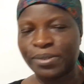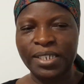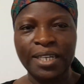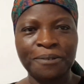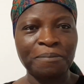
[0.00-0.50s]

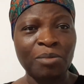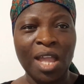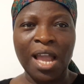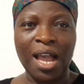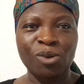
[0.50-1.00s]
Yeah.
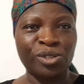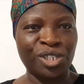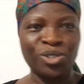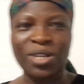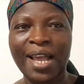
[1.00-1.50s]
I will
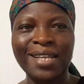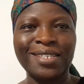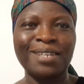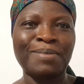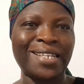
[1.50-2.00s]
see you guys
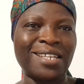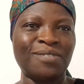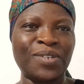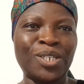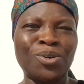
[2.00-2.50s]
in my
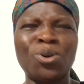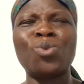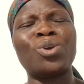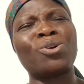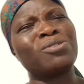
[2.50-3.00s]
next video or
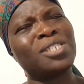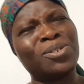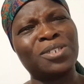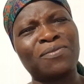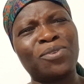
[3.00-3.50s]
we
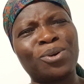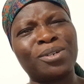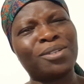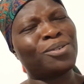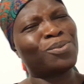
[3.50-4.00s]
continue the vlog.
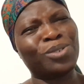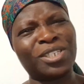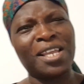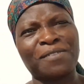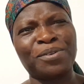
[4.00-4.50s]

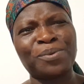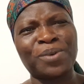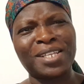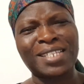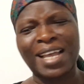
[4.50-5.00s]
Whichever
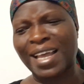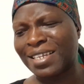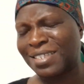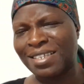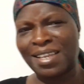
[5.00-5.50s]
way,
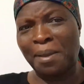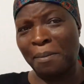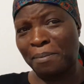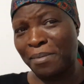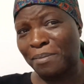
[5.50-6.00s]
guys.
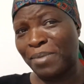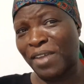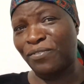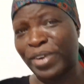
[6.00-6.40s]
Bye for